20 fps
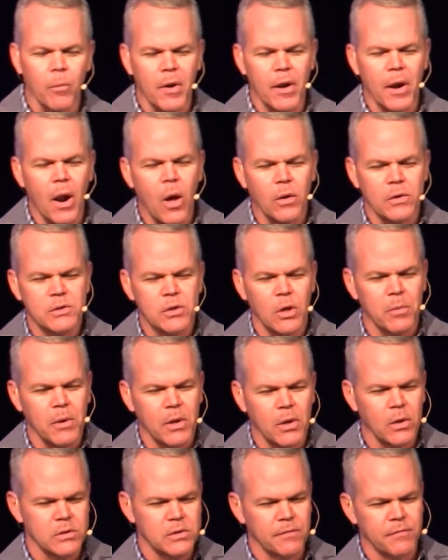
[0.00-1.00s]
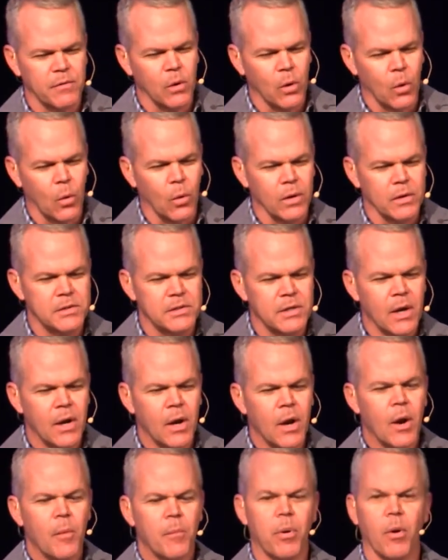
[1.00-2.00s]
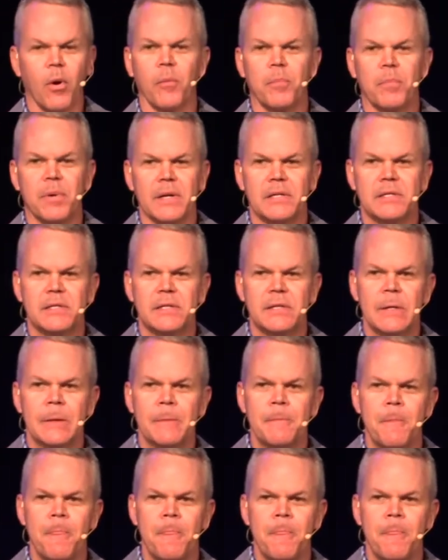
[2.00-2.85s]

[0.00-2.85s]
but also because of the Lord's purpose.